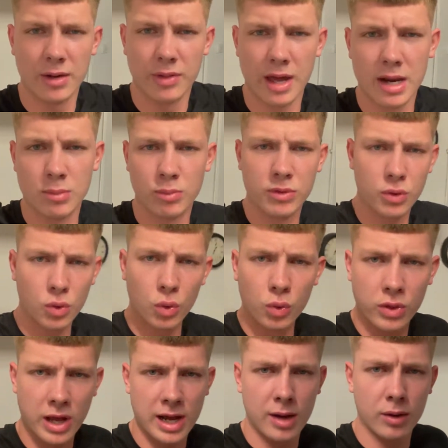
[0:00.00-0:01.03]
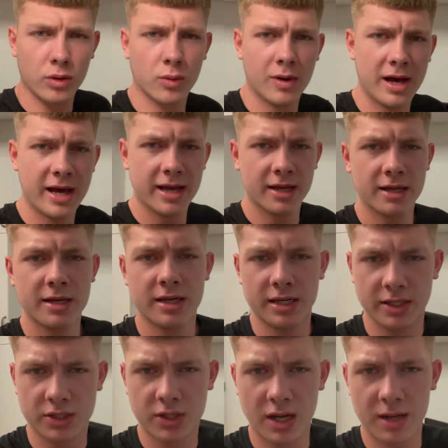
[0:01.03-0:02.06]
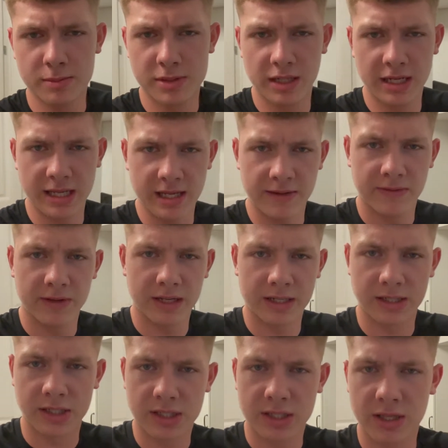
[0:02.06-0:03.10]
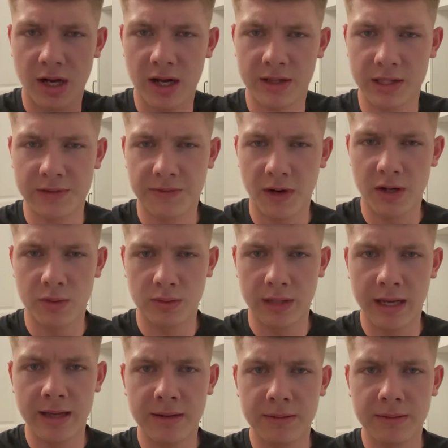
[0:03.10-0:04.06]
then, with all that out of the way, it's time to leave and let's start this final day.